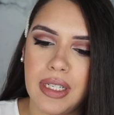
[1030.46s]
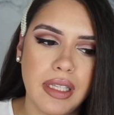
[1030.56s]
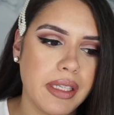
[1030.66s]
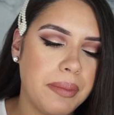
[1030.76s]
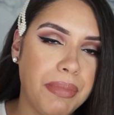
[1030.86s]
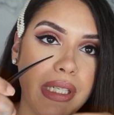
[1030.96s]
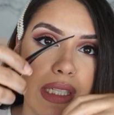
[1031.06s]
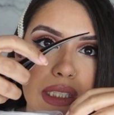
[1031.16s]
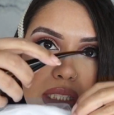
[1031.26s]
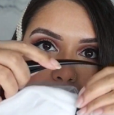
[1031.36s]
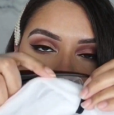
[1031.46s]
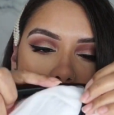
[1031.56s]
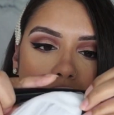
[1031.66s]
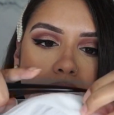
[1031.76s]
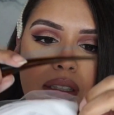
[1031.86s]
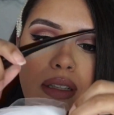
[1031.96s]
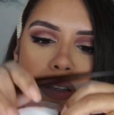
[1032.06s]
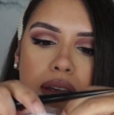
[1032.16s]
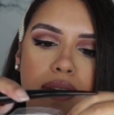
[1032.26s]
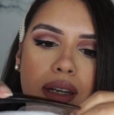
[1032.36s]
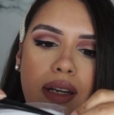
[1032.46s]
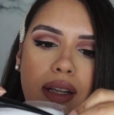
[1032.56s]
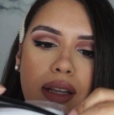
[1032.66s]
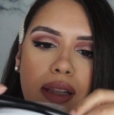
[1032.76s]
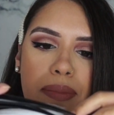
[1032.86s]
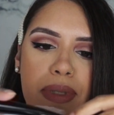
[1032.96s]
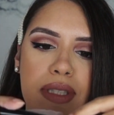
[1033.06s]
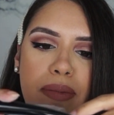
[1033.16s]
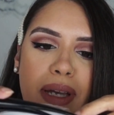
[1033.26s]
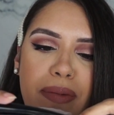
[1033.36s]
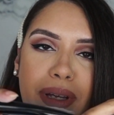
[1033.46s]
clip in it, and then clip it to the back of my